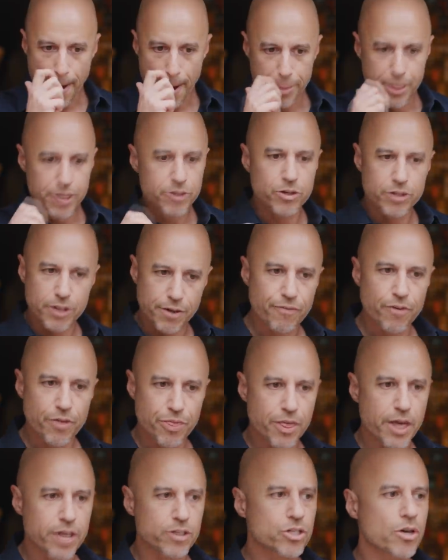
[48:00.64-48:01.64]
these are different
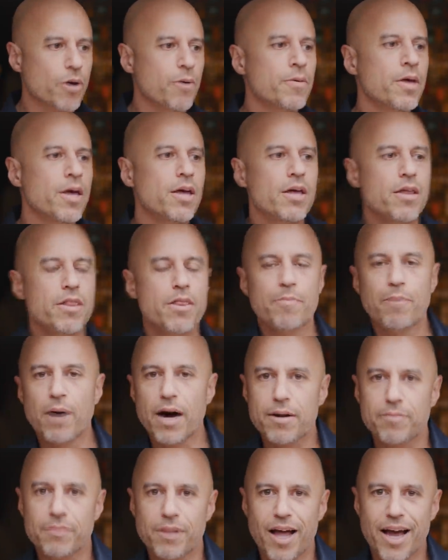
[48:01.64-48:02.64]
things. So the
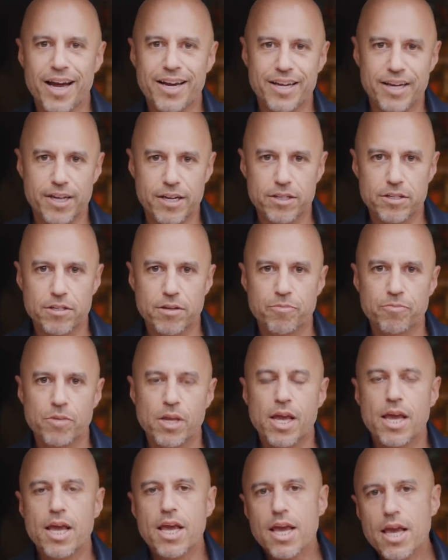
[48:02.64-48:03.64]
bottom line is
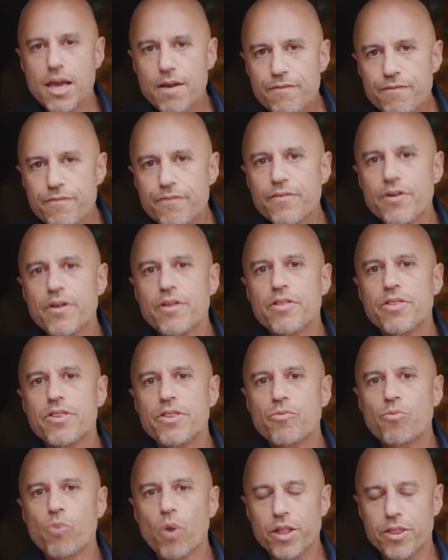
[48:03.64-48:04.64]
if
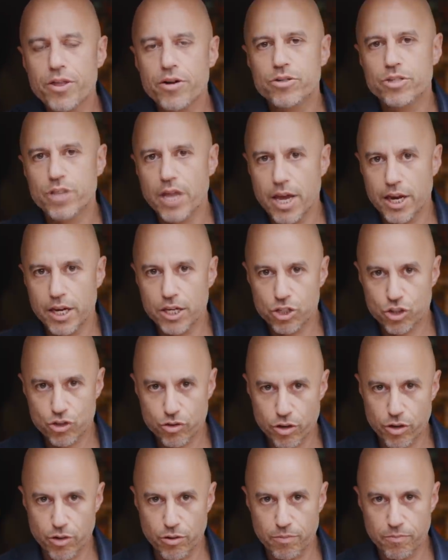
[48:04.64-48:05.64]
what they're saying is
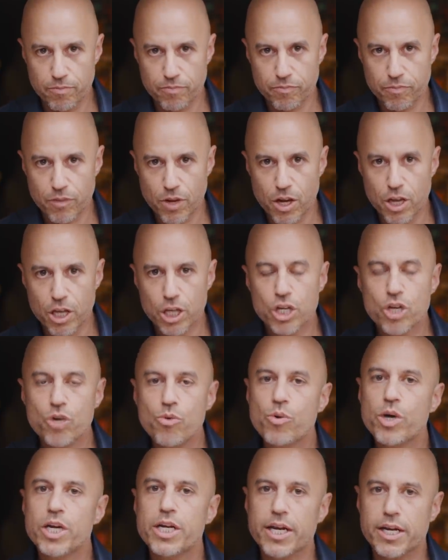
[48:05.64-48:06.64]
true, you
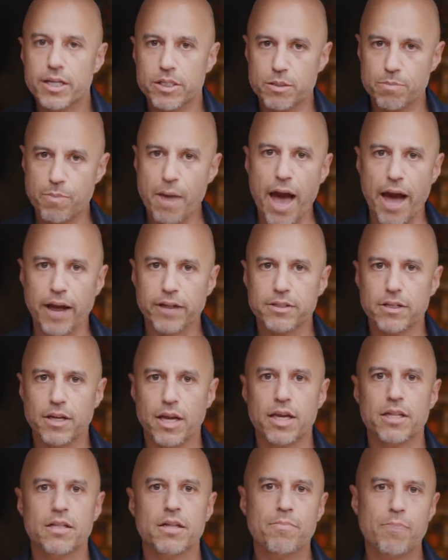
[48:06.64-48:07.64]
would expect
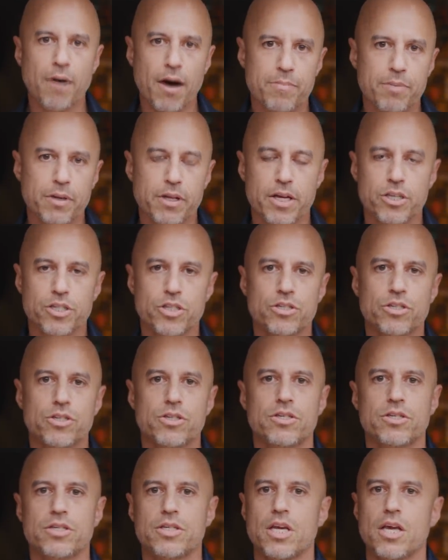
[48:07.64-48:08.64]
in the population to
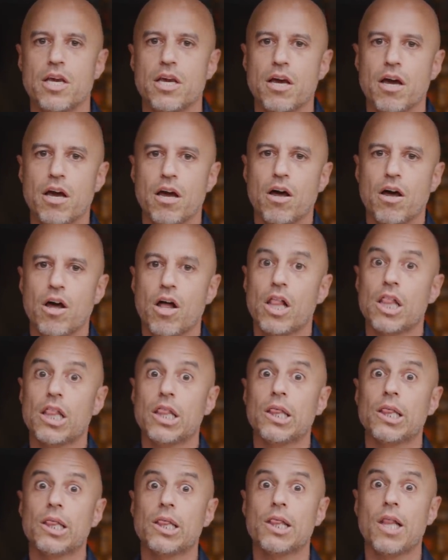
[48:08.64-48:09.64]
see
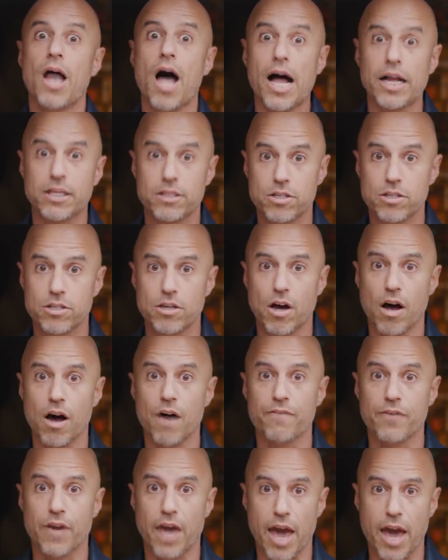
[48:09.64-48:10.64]
lots
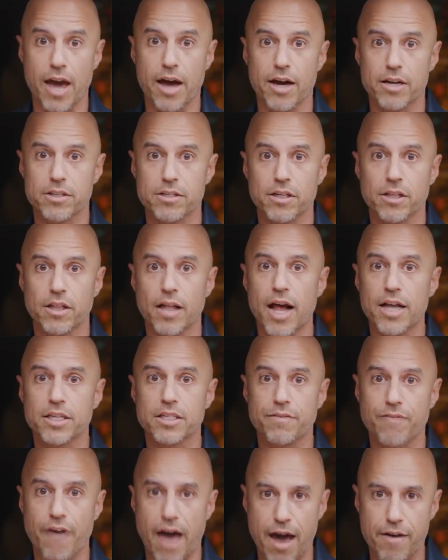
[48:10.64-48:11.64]
of chaos, lots
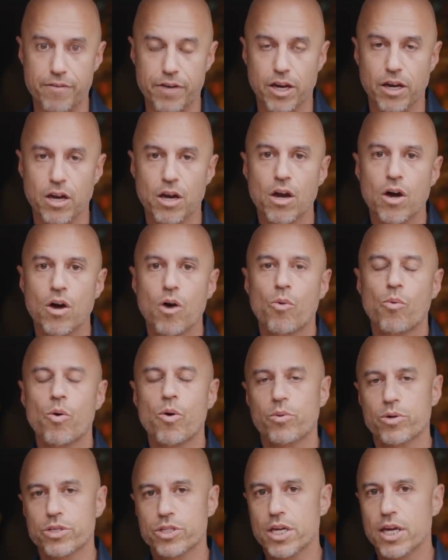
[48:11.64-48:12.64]
of havoc. What
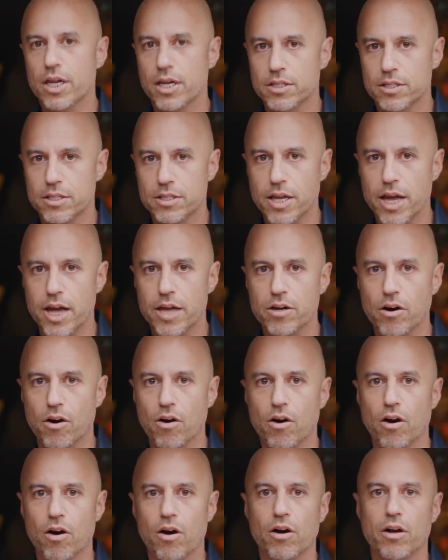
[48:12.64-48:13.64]
we're seeing instead
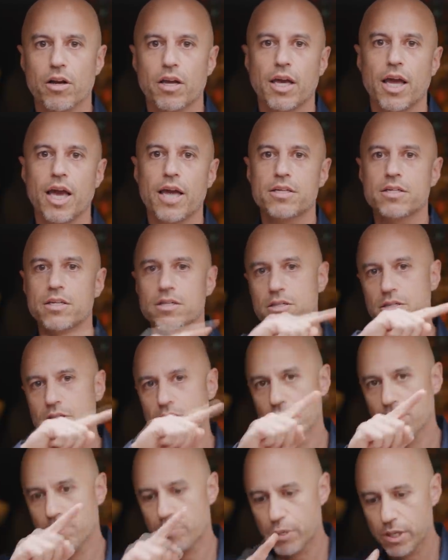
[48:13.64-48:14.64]
are cases
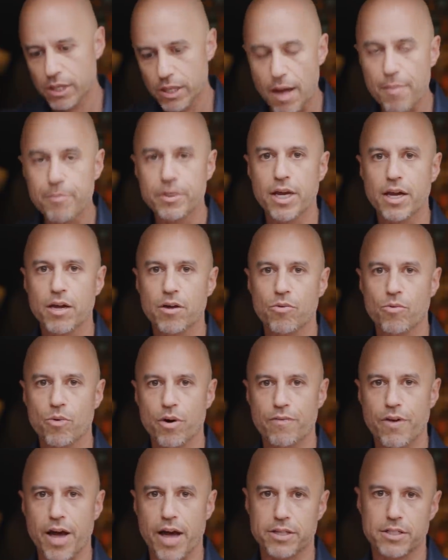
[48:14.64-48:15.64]
plummeting where
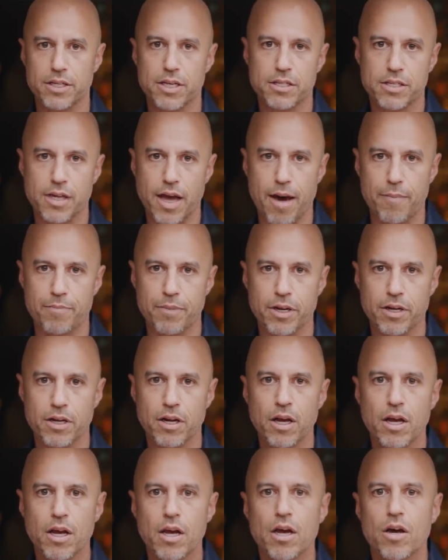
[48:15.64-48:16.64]
vaccines happen
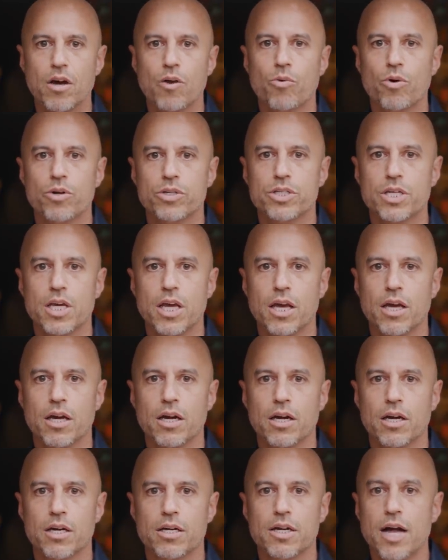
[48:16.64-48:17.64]
we're
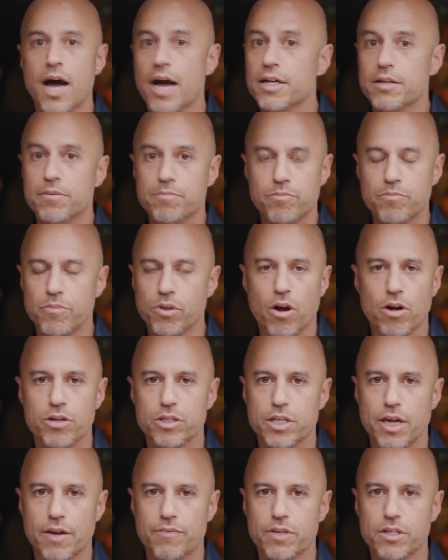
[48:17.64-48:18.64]
seeing not a large
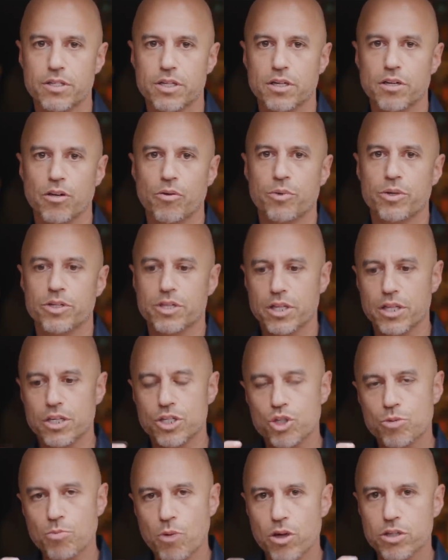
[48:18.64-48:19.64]
safety signal. We're seeing these
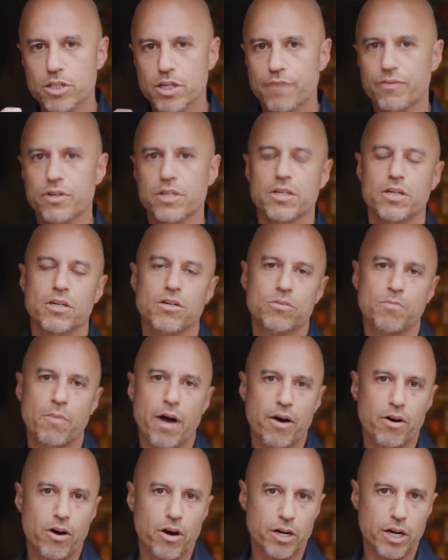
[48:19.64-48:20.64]
small safety signals,
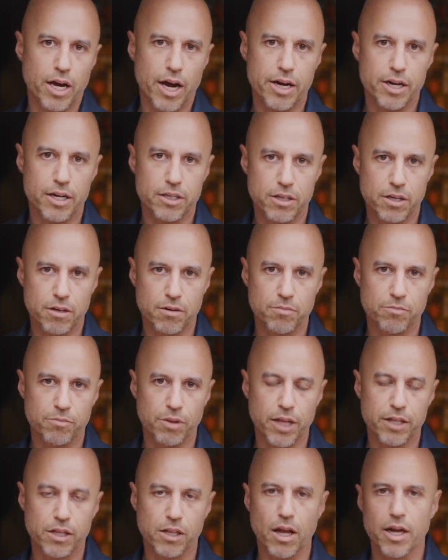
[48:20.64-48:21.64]
myocarditis and
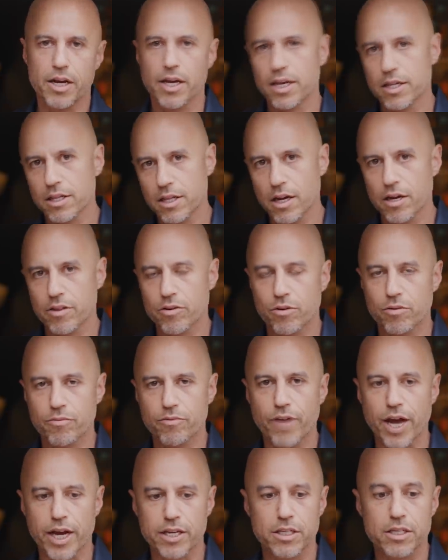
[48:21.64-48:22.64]
blood clotting in the other
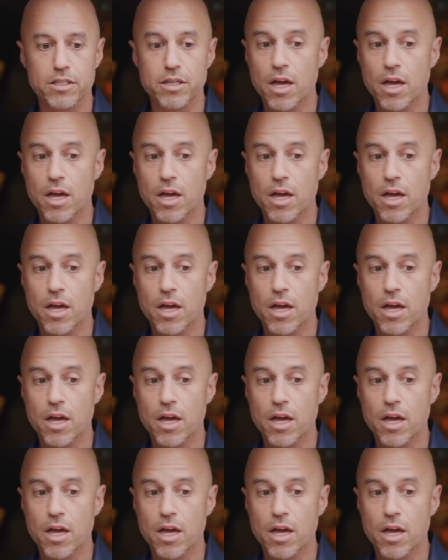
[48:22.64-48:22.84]
vaccines.